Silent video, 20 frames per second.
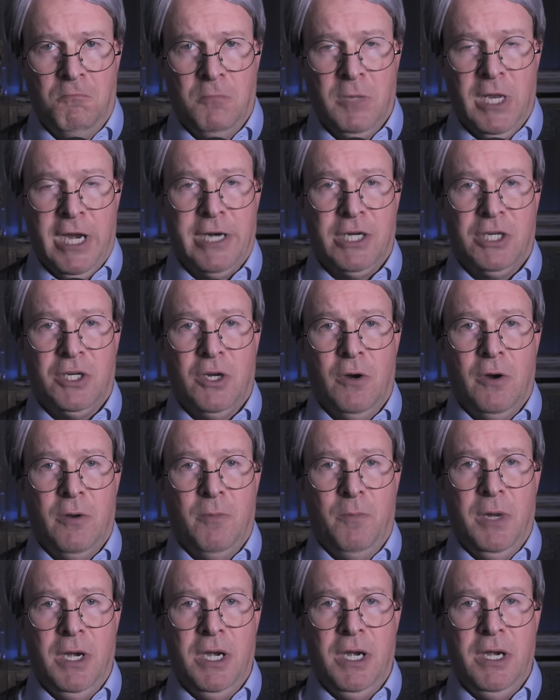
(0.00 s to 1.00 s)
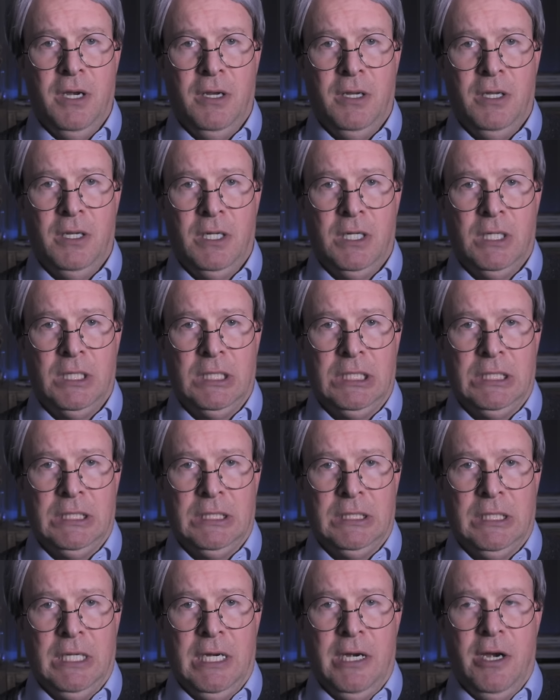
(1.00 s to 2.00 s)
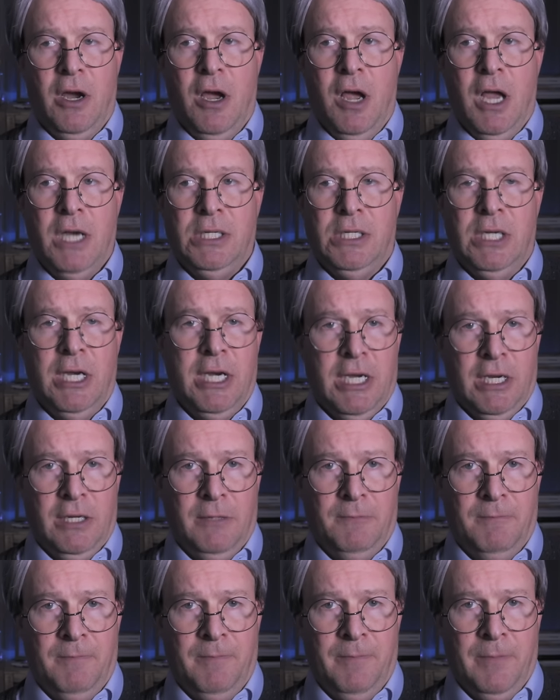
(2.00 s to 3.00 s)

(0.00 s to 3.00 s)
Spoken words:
That is going to be a hot ticket.